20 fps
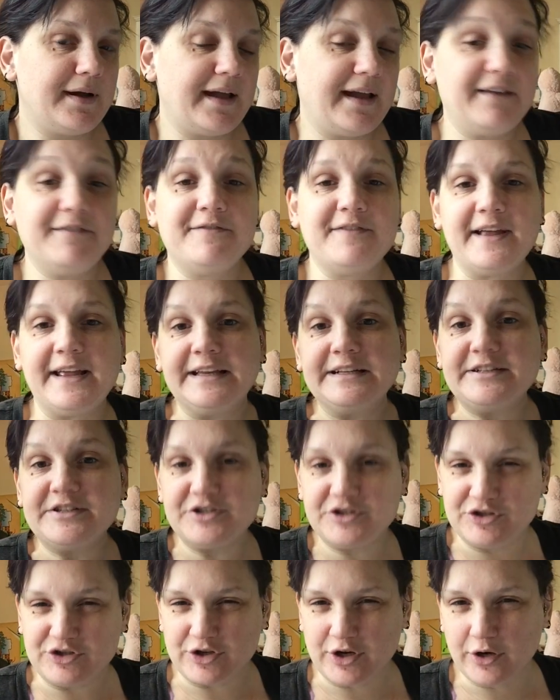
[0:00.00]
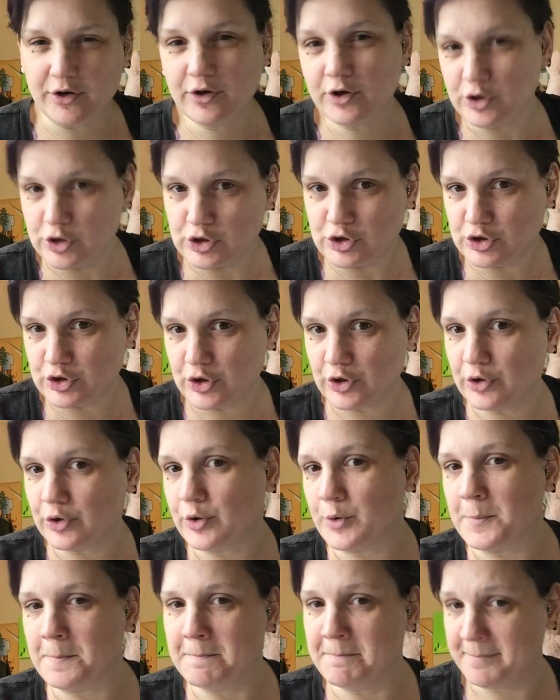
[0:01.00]
Advanced
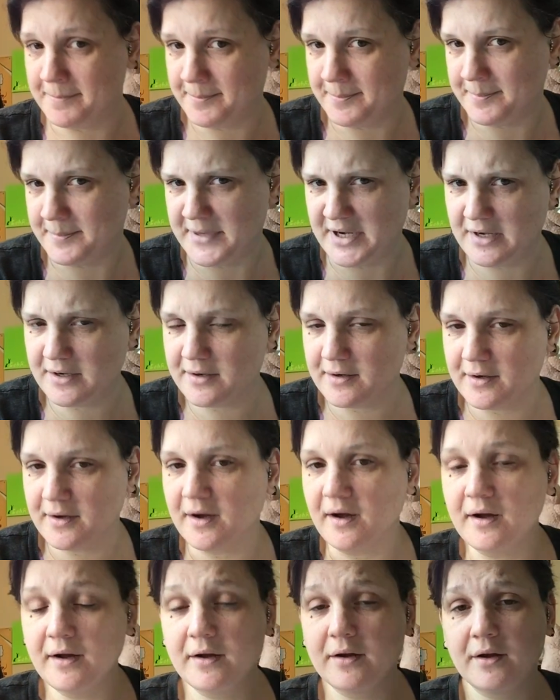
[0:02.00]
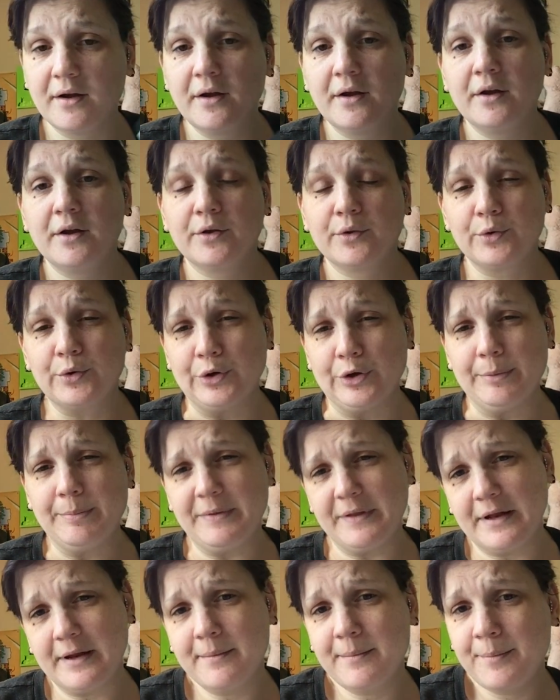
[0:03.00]
Journal Maker group
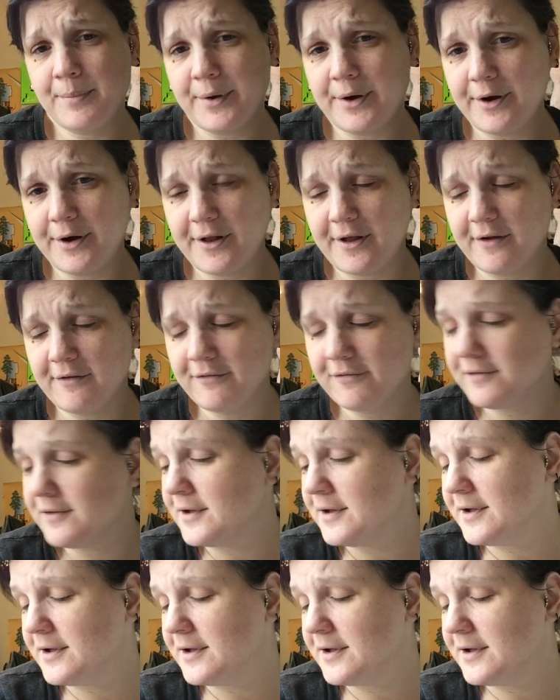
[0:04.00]
that I'm part of,